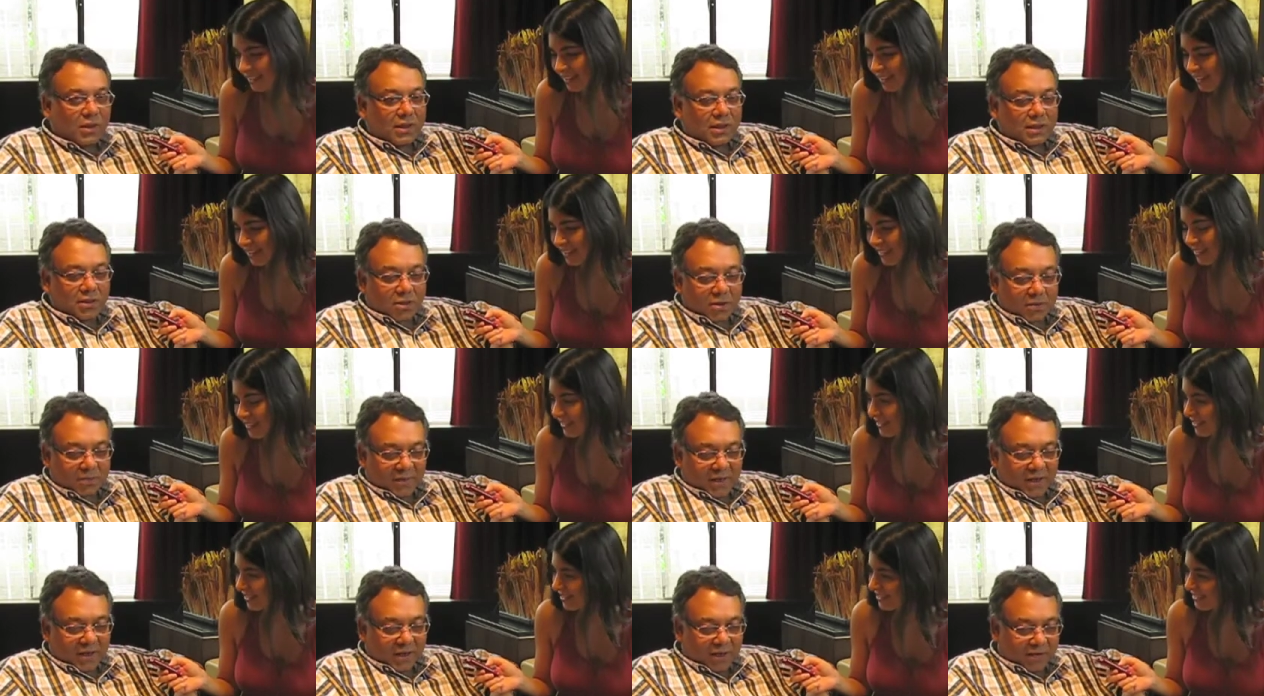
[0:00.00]

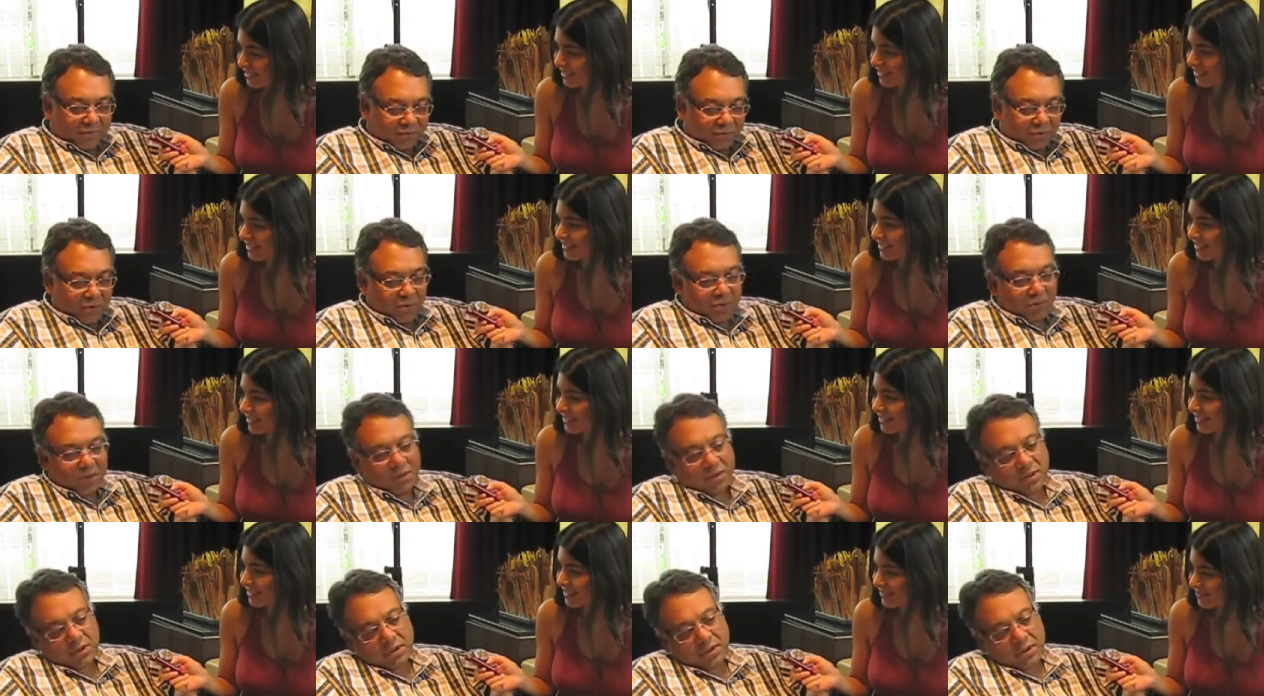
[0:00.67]
Speaker 1: downloaded it on my
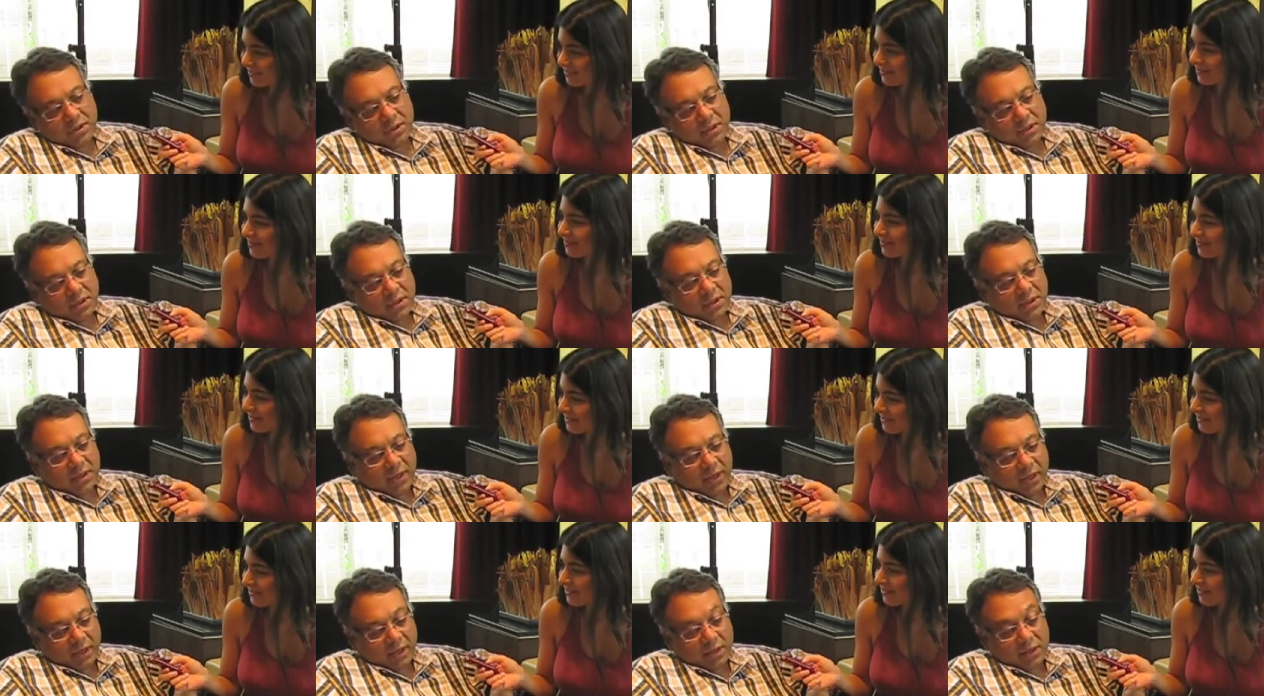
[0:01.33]

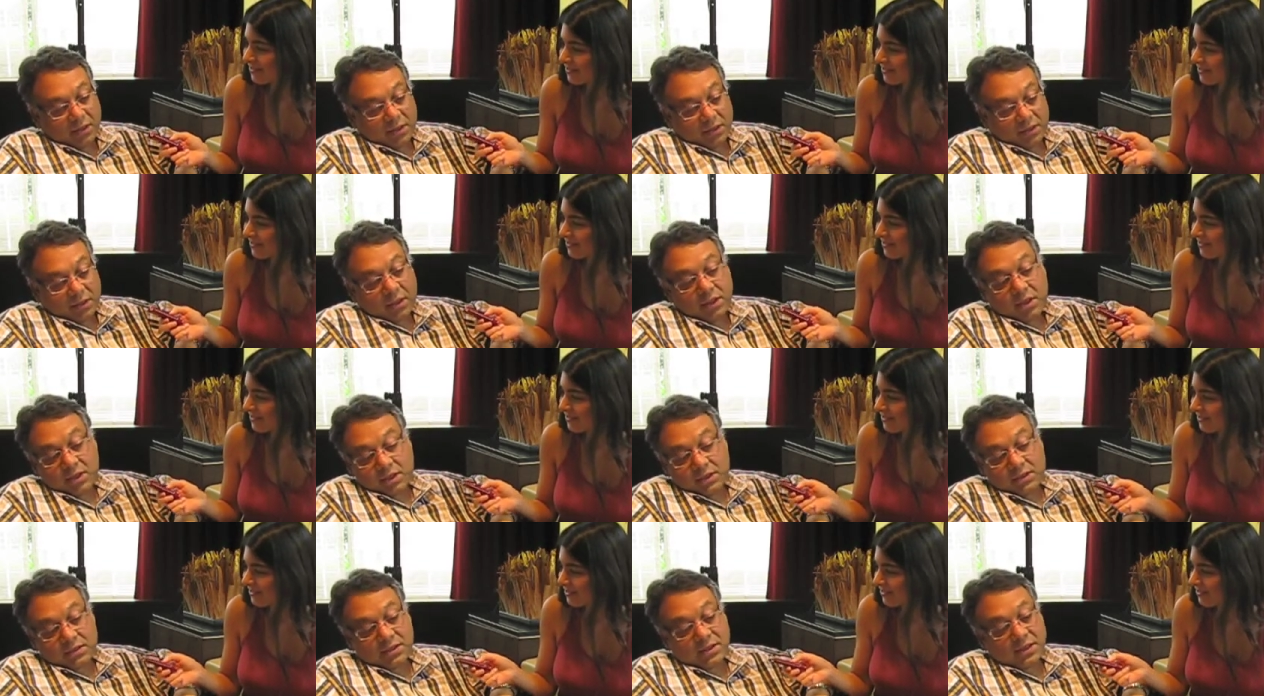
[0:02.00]
iPhone.
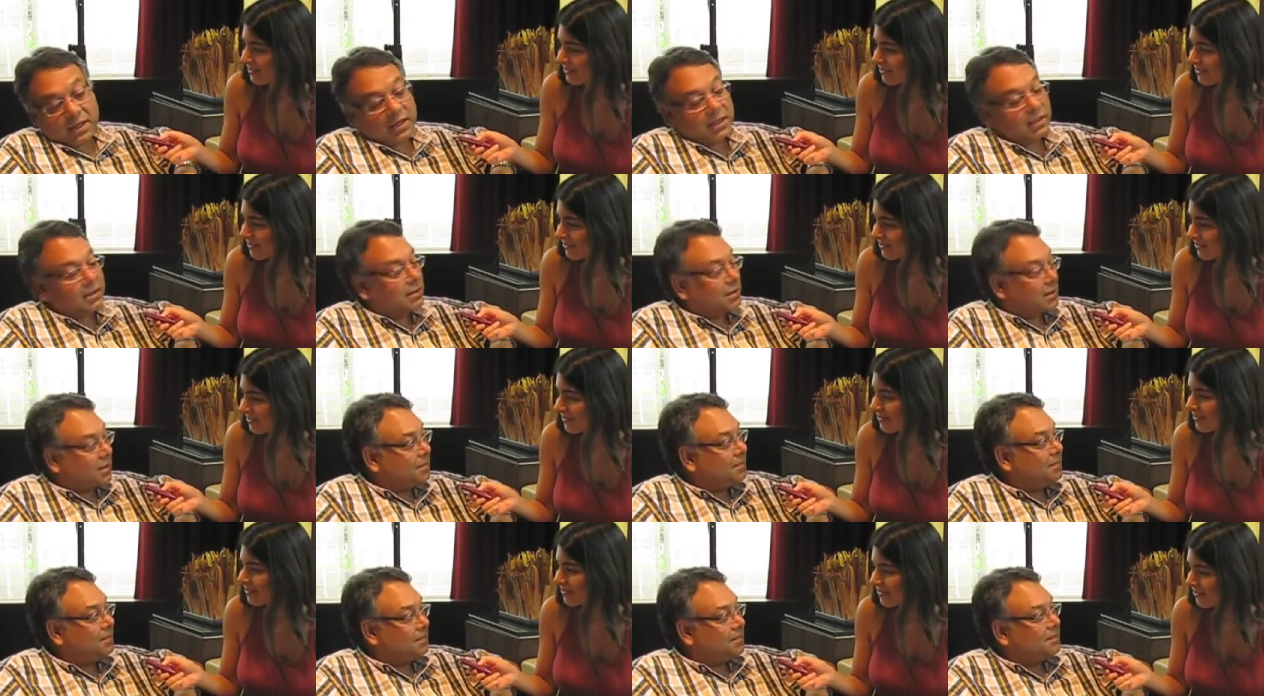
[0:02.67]
And yeah, it's
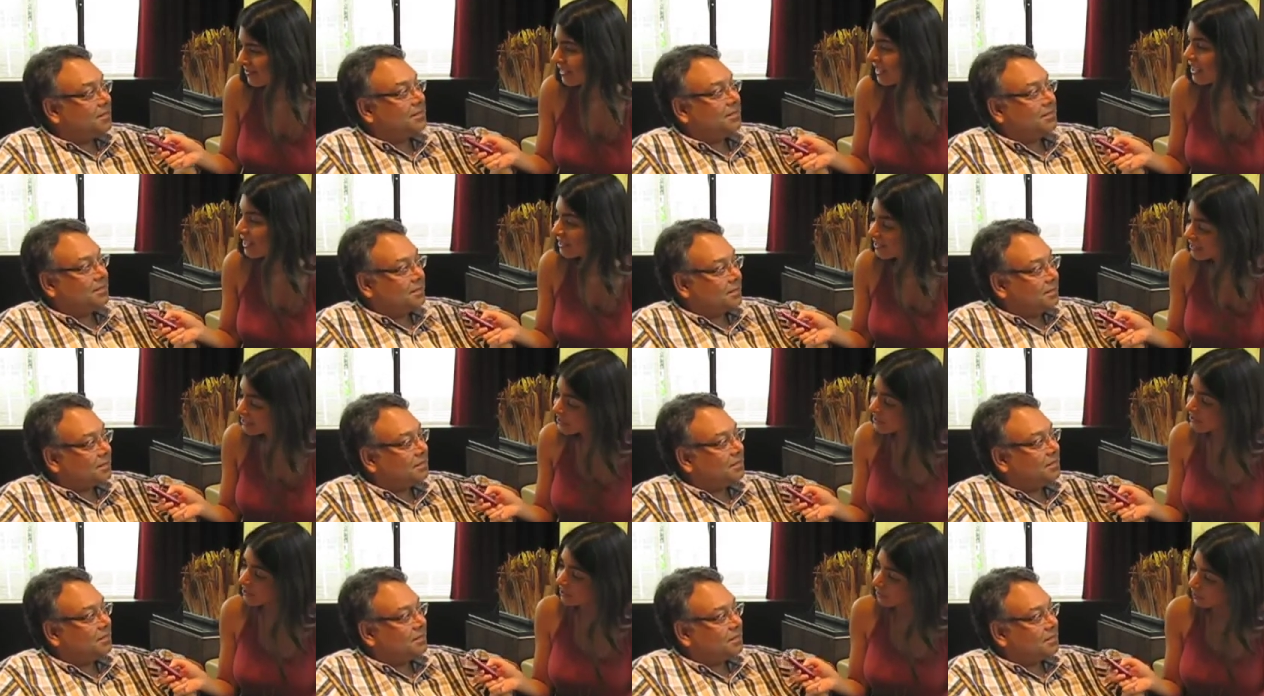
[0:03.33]
nice.
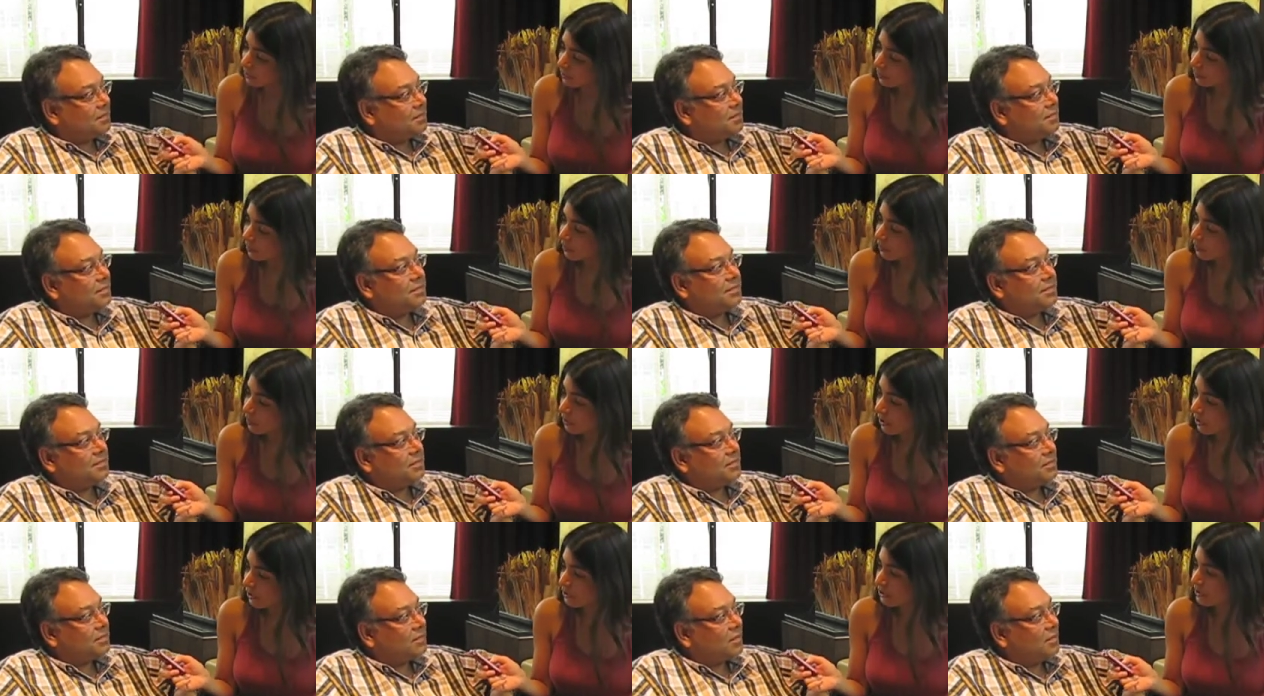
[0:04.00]
Speaker 2: Does it
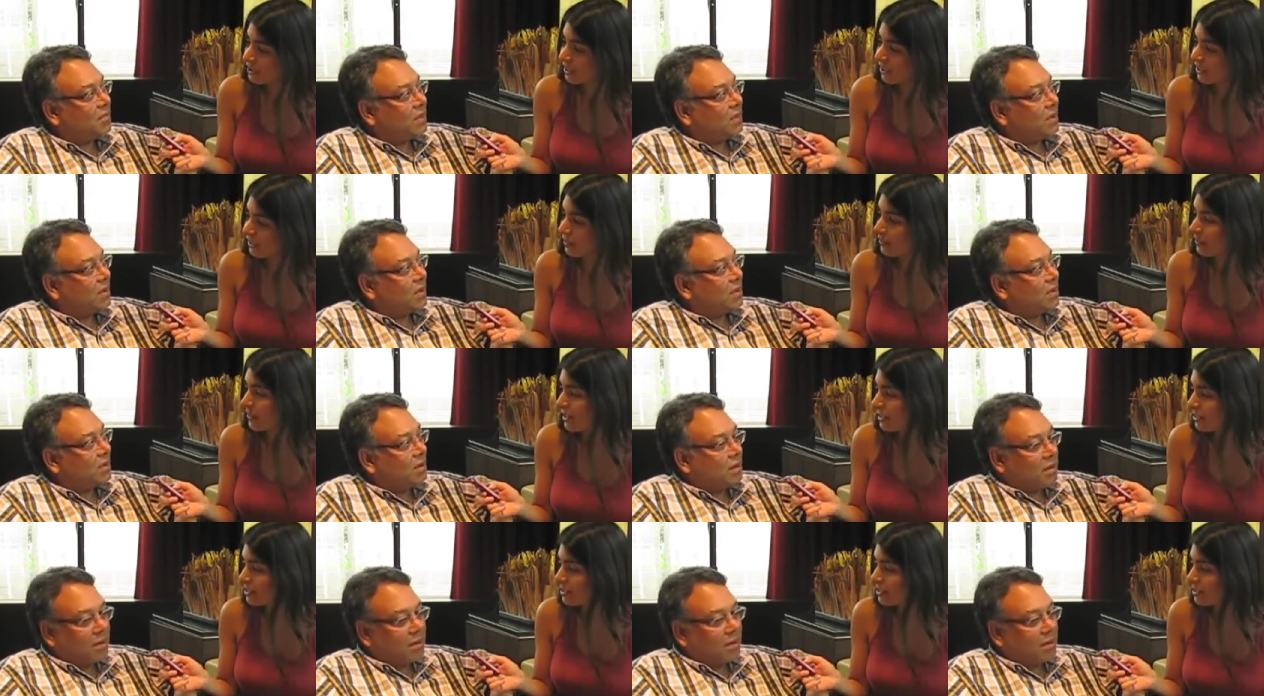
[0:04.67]
help you on your